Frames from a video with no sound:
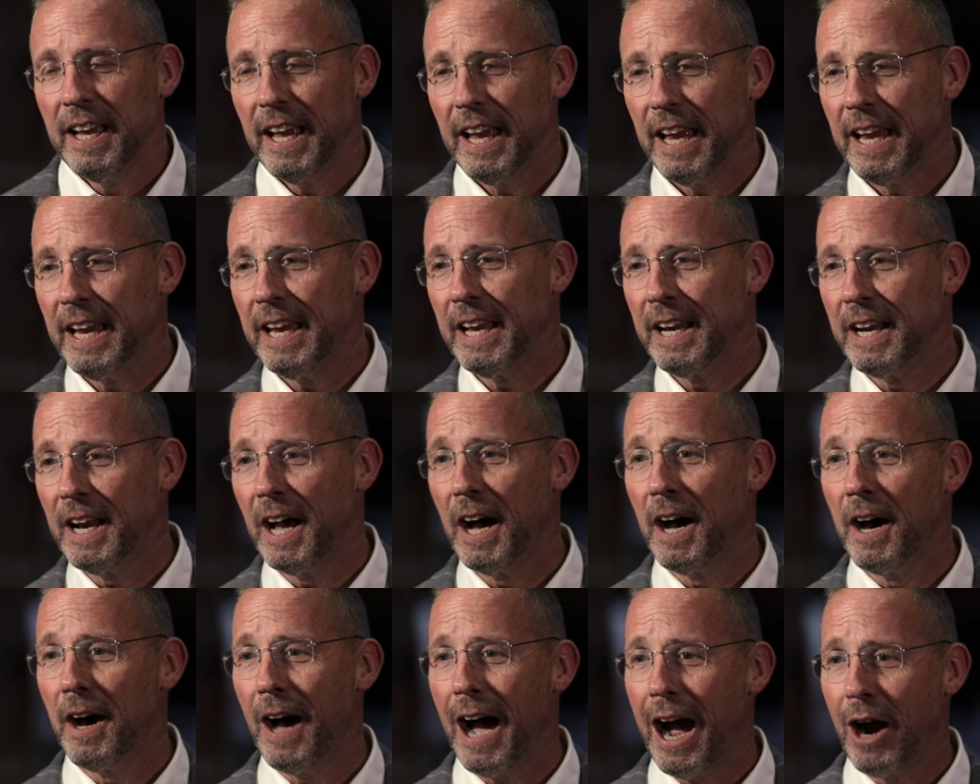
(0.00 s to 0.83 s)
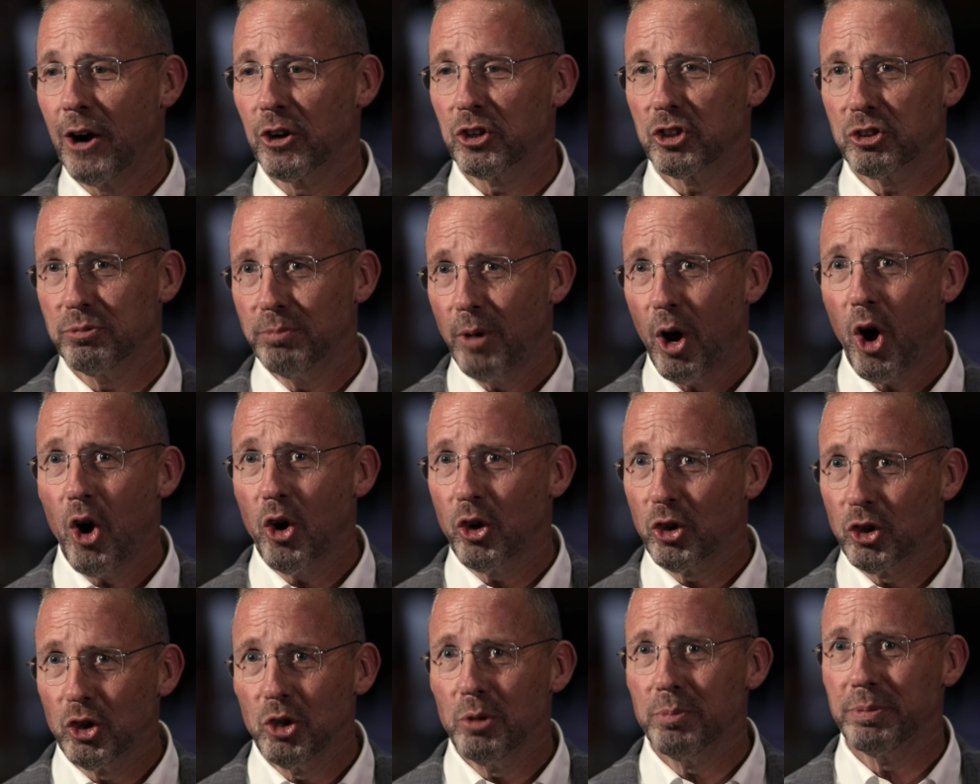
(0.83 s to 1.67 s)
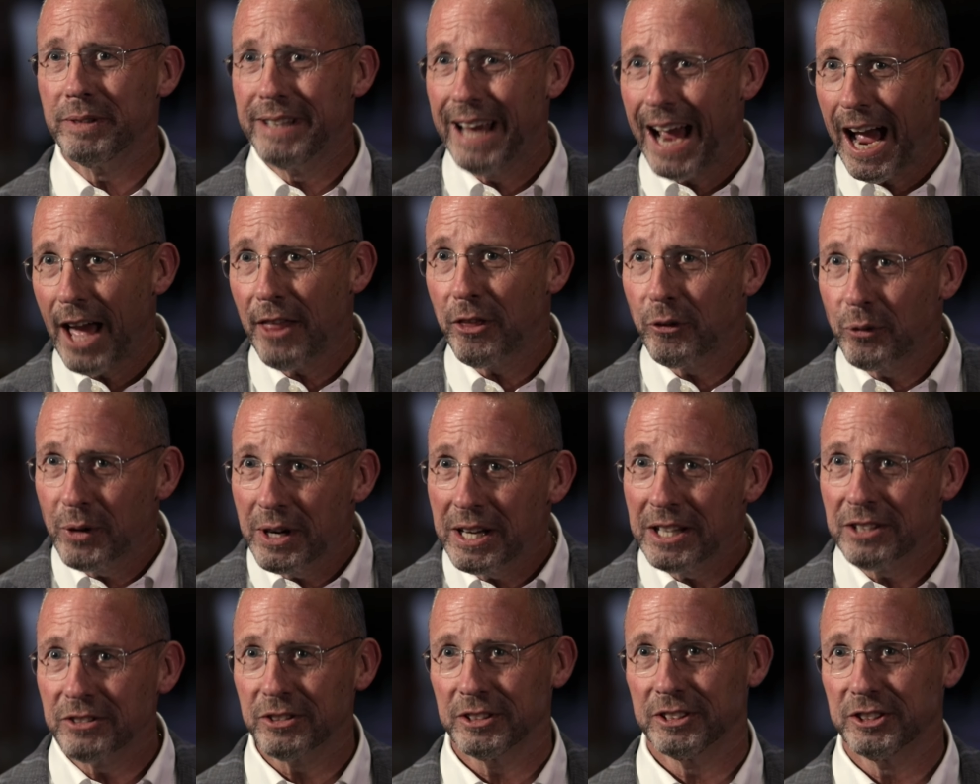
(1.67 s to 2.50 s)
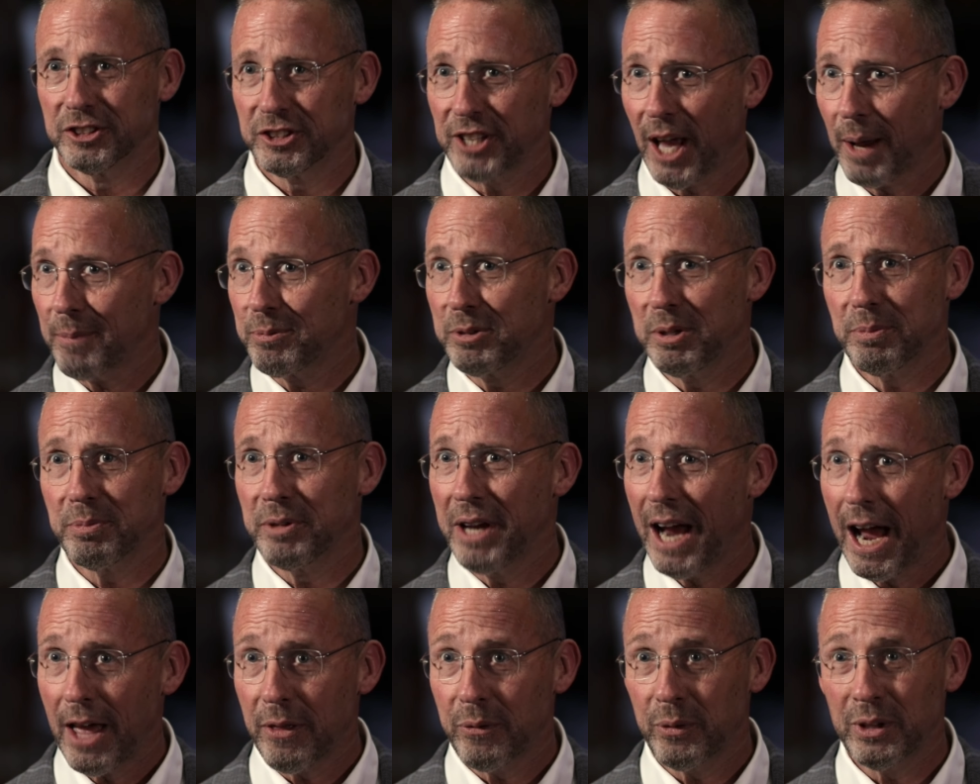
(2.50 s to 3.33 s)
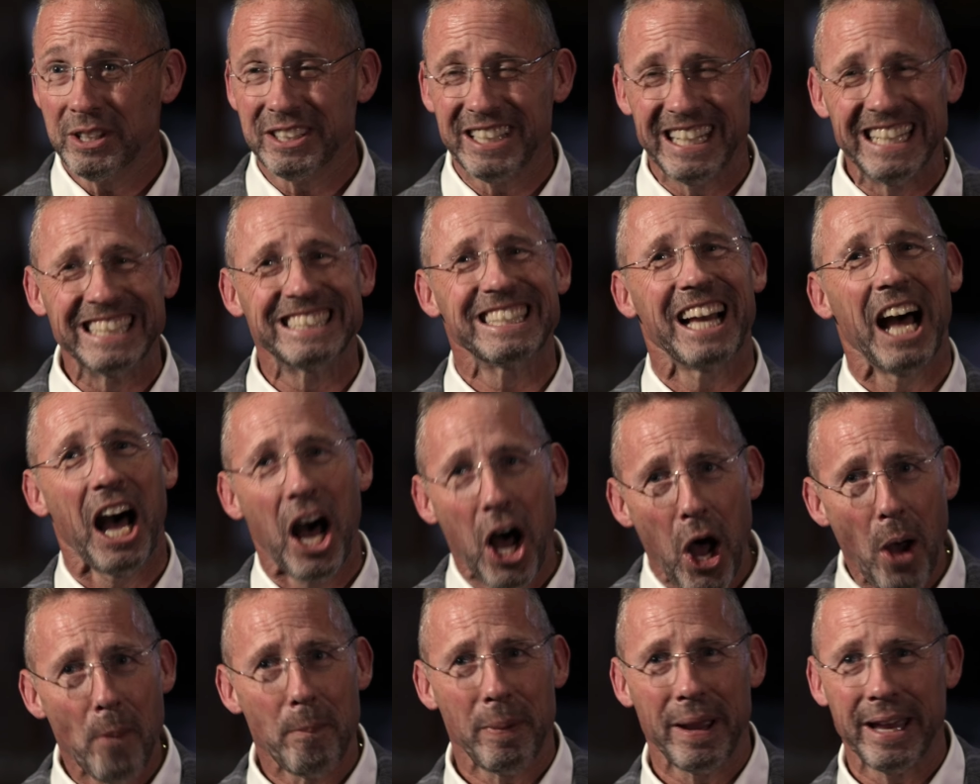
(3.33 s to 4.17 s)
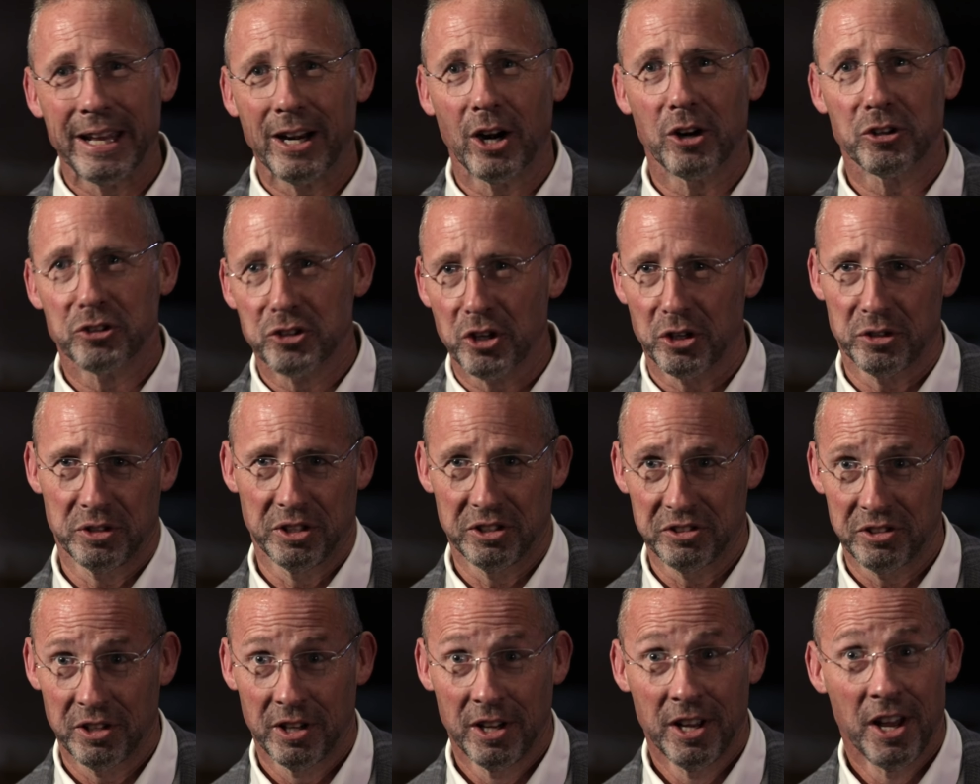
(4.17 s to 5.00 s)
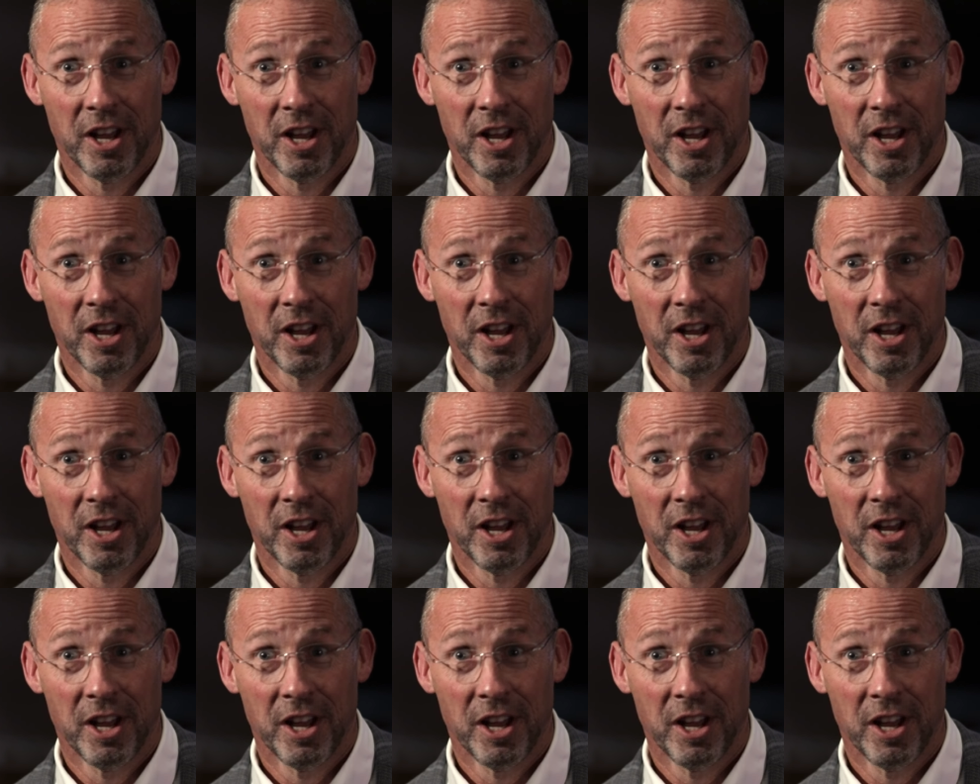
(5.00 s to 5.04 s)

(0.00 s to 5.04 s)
in our small group gatherings, the discipleship gatherings, it's up in our churches.